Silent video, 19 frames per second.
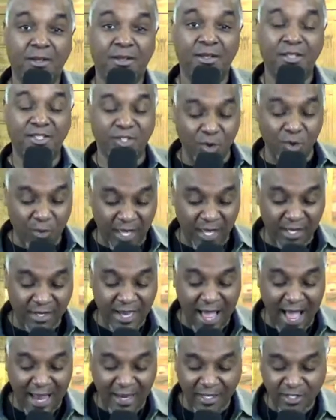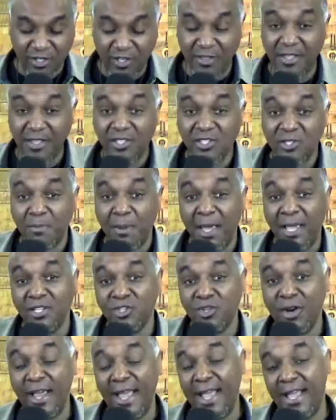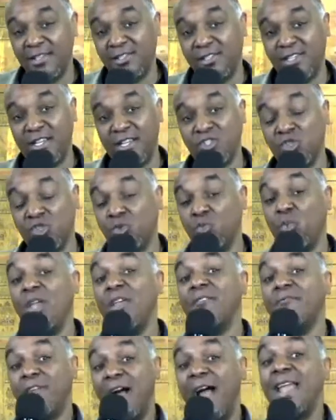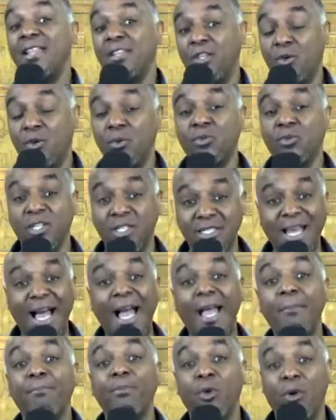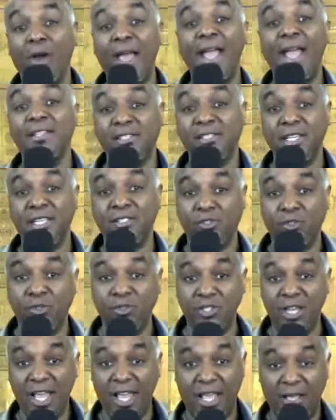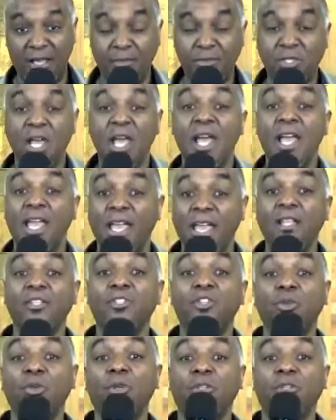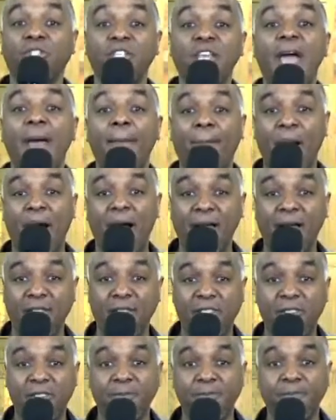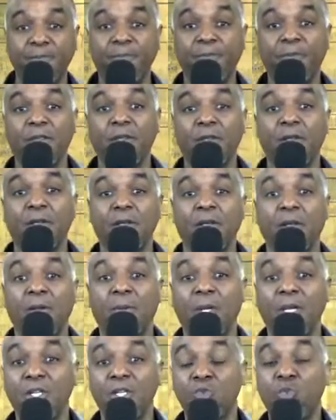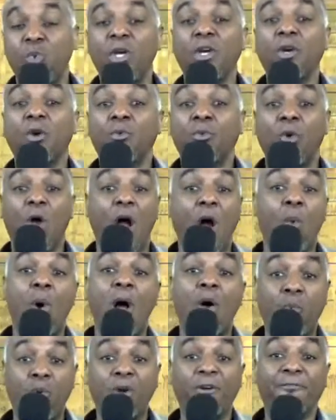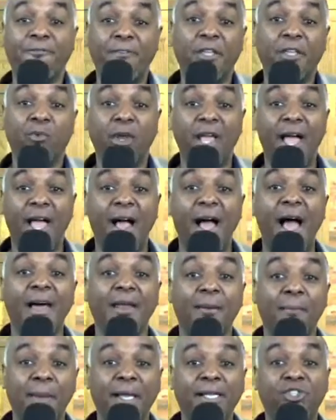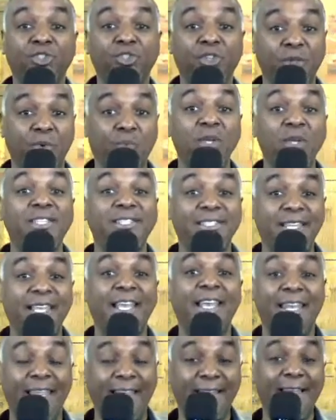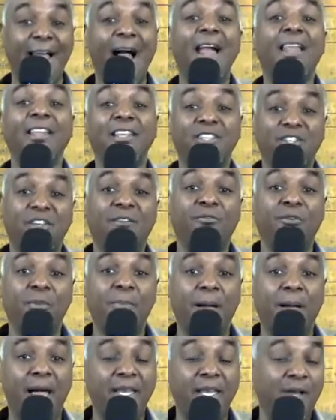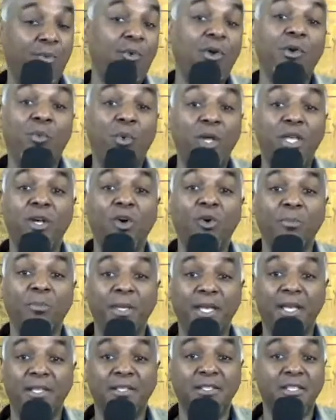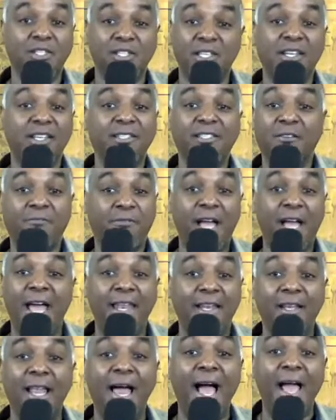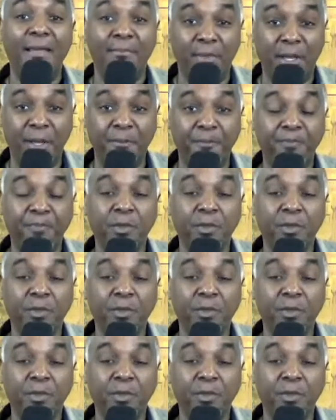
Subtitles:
And so we acknowledge in this space your ancestors. We invite you to type your ancestors' names into your chat box, because while we're figuring out how to make sure that we see and acknowledge everybody, and we will because it's in a divine alignment,